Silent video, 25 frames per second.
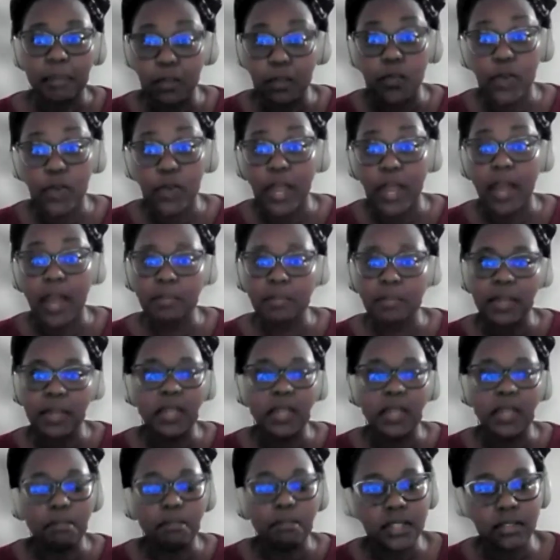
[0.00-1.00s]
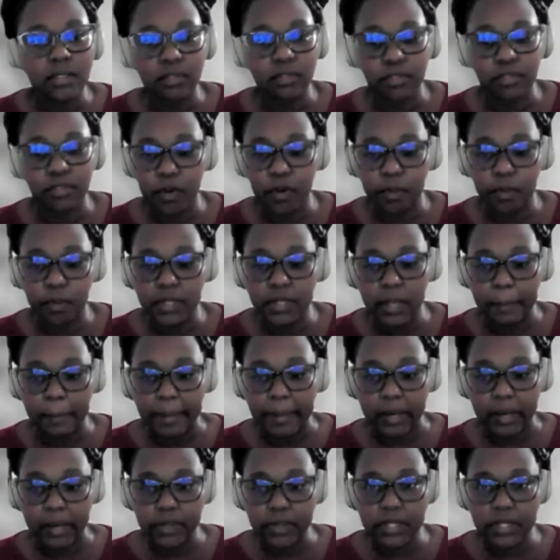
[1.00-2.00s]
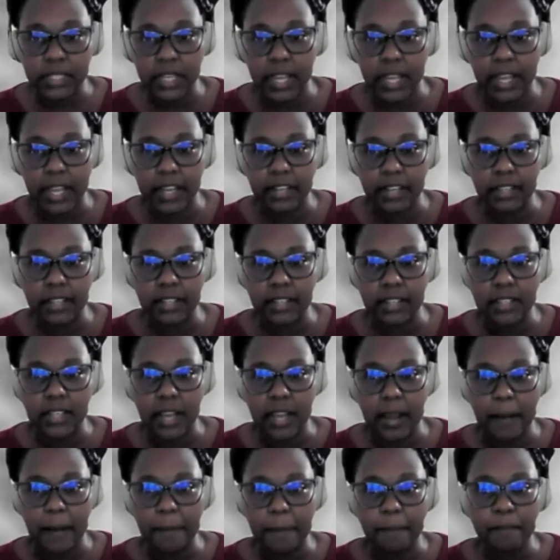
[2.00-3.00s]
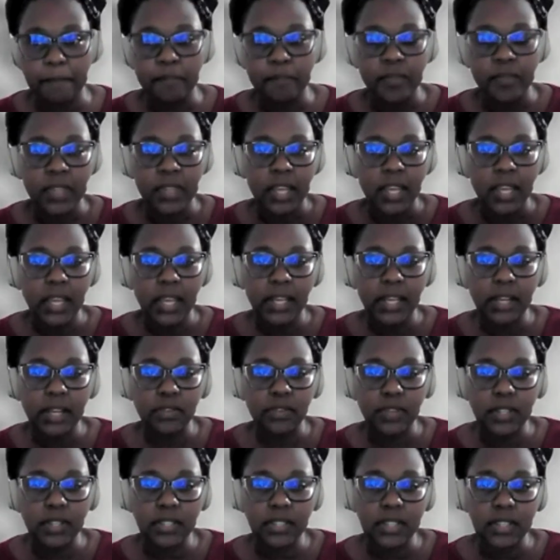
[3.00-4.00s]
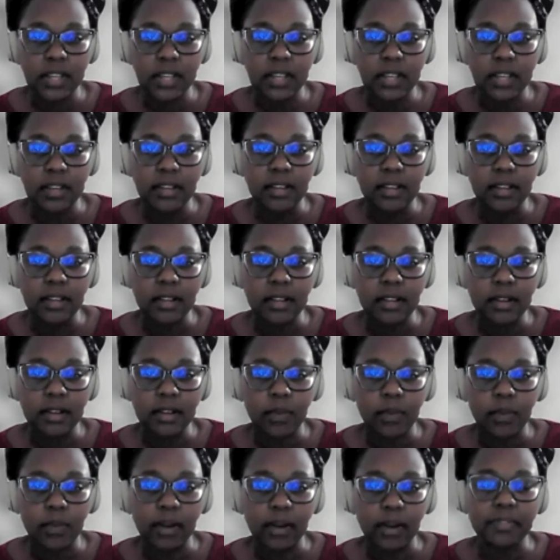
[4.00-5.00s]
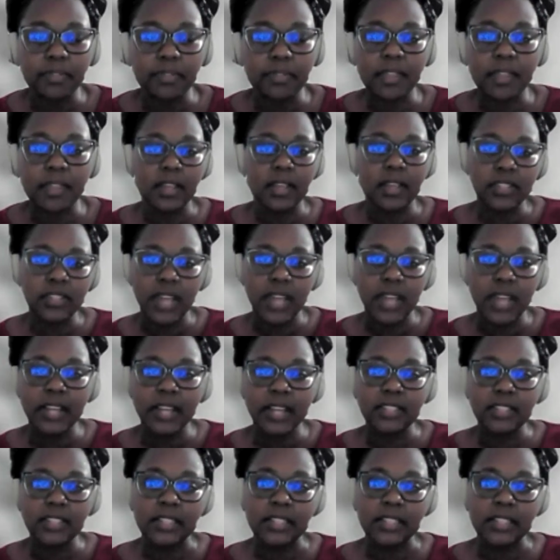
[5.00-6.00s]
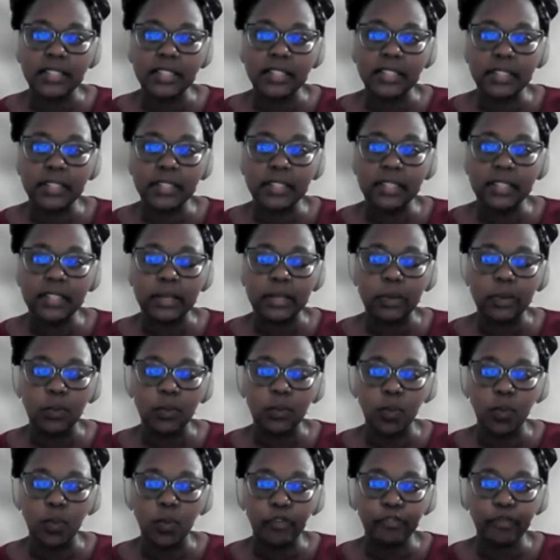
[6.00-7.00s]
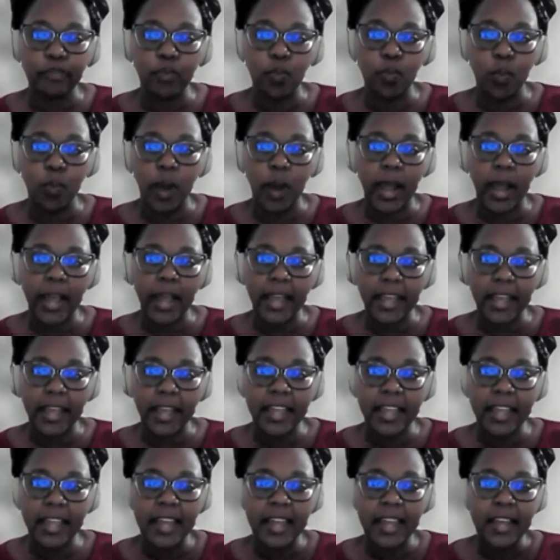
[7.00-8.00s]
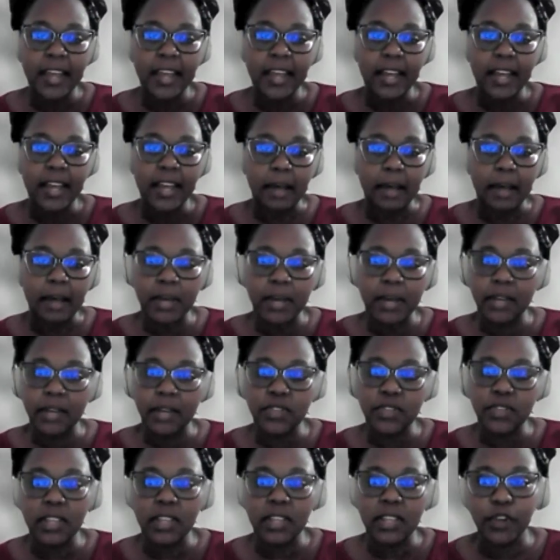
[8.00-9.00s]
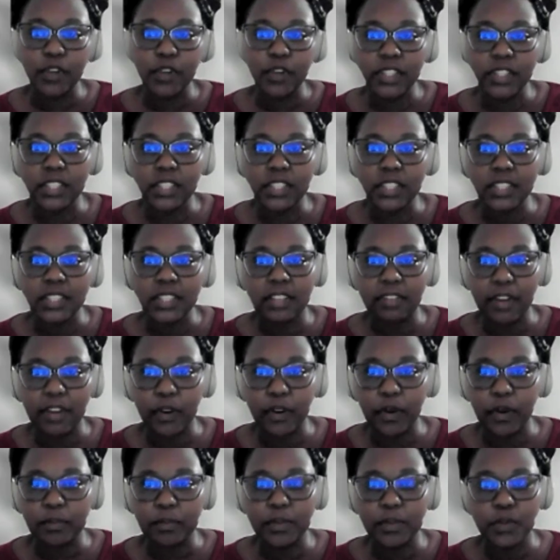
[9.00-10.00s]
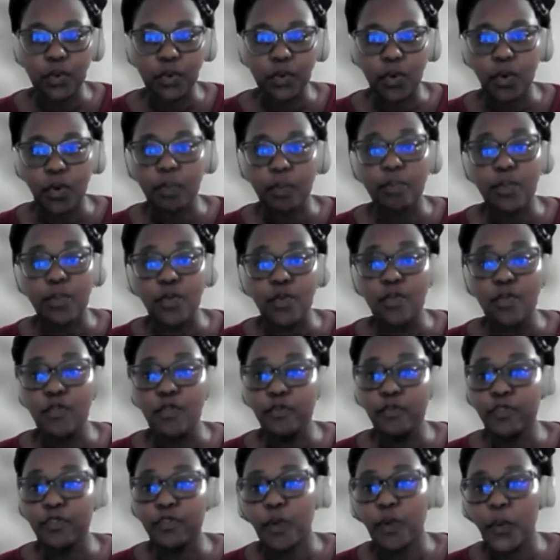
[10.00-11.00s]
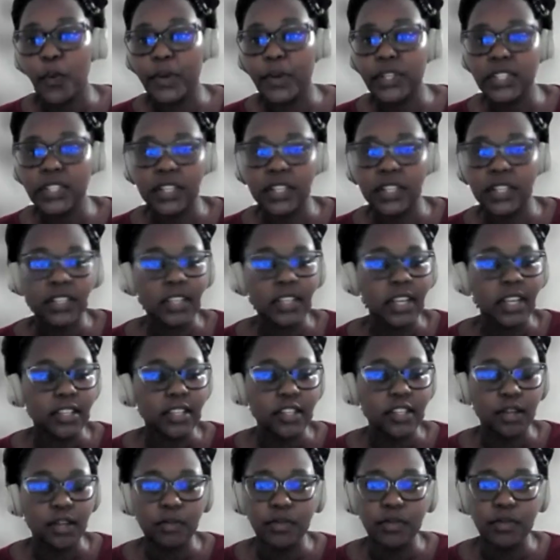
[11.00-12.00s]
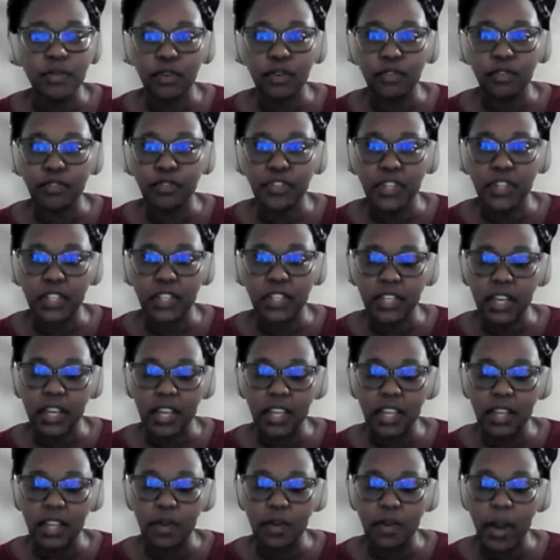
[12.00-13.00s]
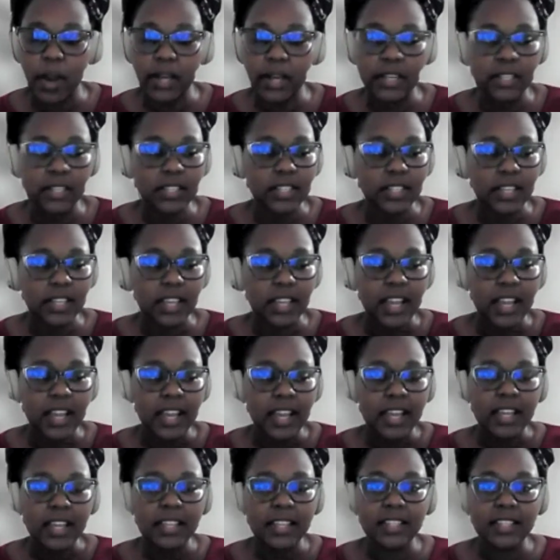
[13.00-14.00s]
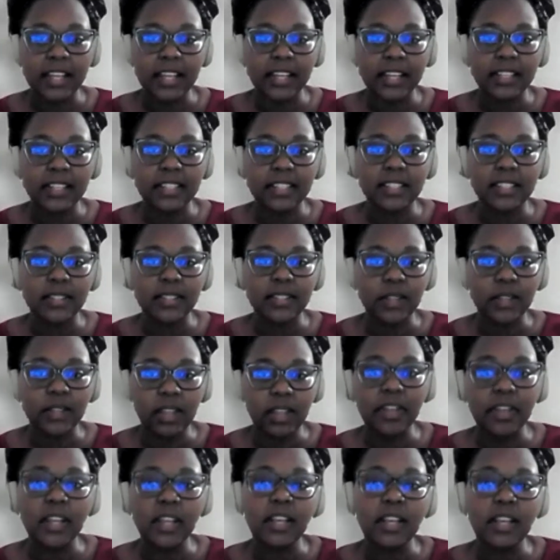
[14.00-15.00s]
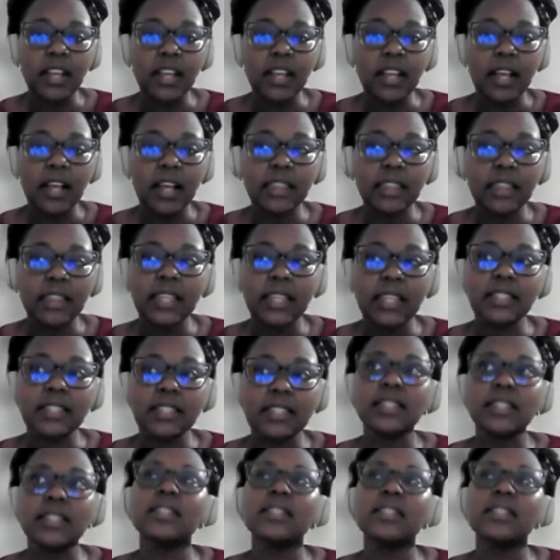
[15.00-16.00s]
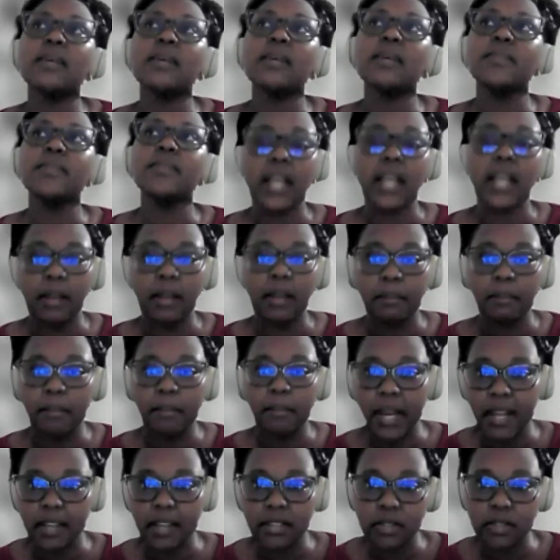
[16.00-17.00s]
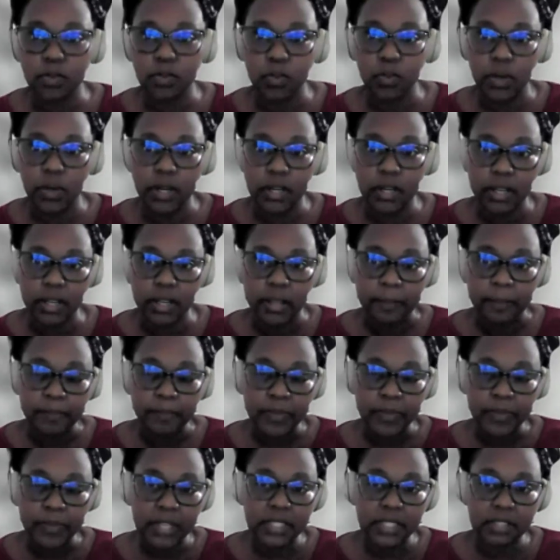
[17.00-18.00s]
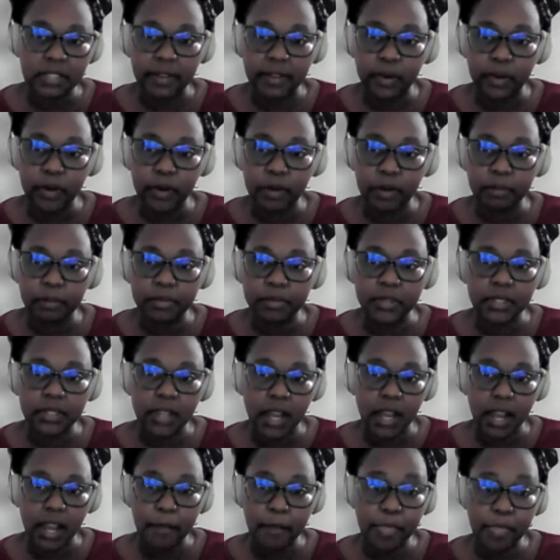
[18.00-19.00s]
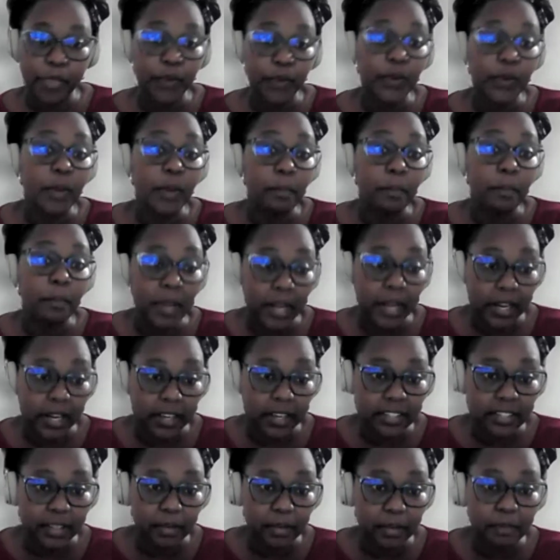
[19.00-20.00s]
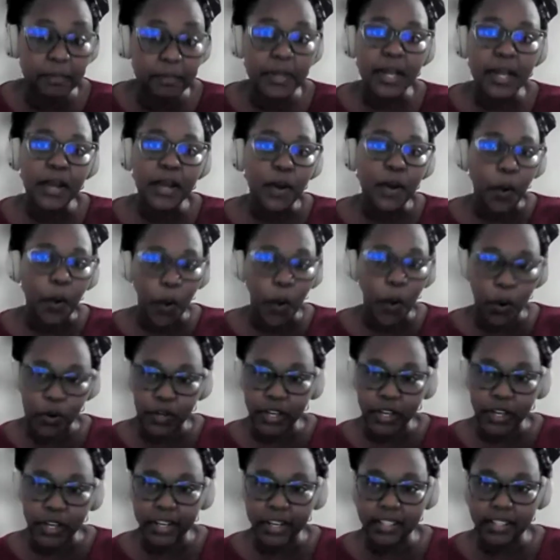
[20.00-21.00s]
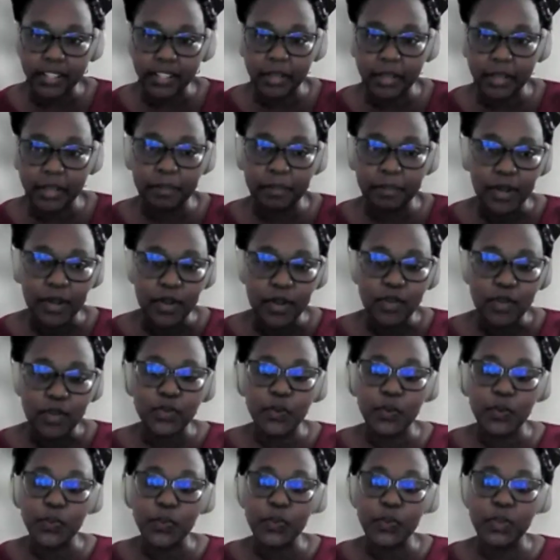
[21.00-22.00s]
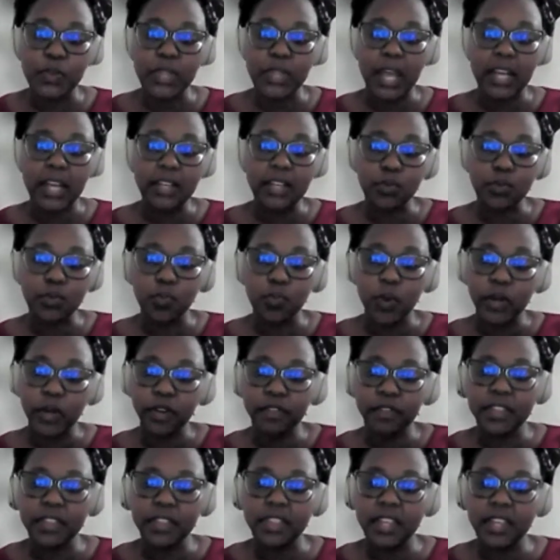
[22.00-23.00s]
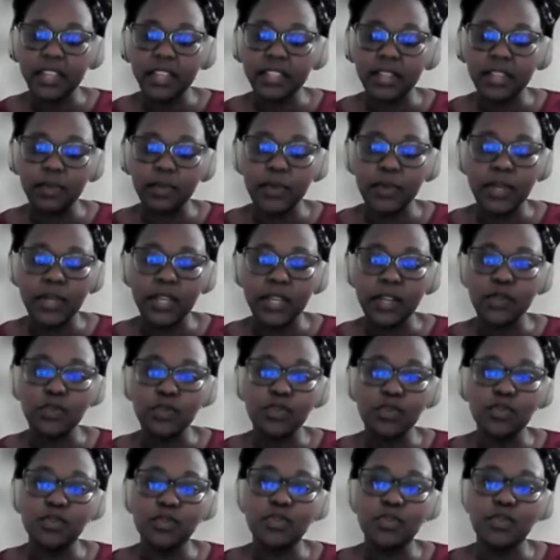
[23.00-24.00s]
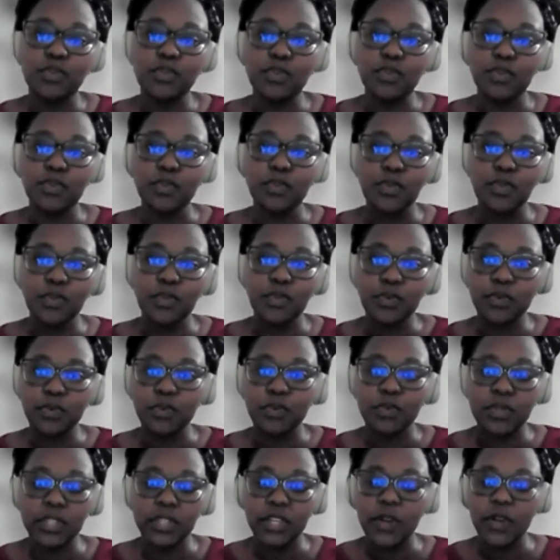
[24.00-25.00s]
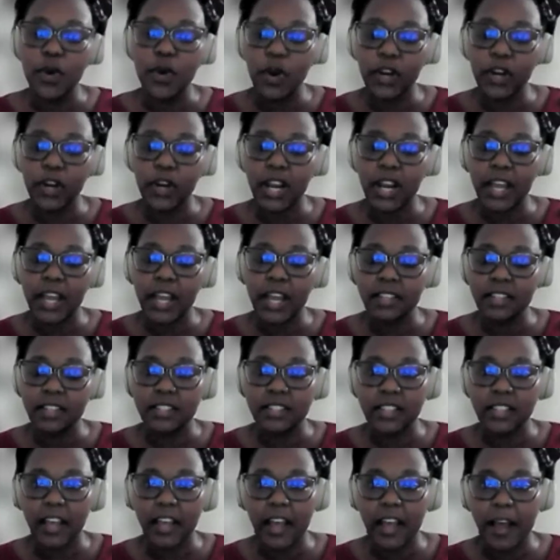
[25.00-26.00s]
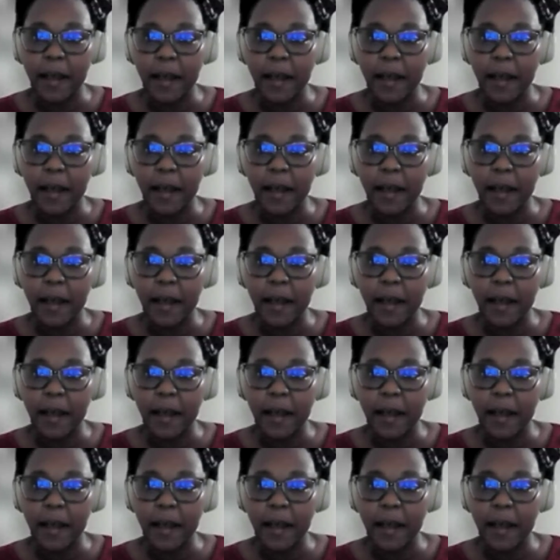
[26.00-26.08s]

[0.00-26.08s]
we are being misinformed about. And in addressing one of the challenges of why countries have not developed or moved forward in terms of gender equality is that even the systems that are in place were developed through imperialism, colonialism. So that is one of the things that we need to do to decolonize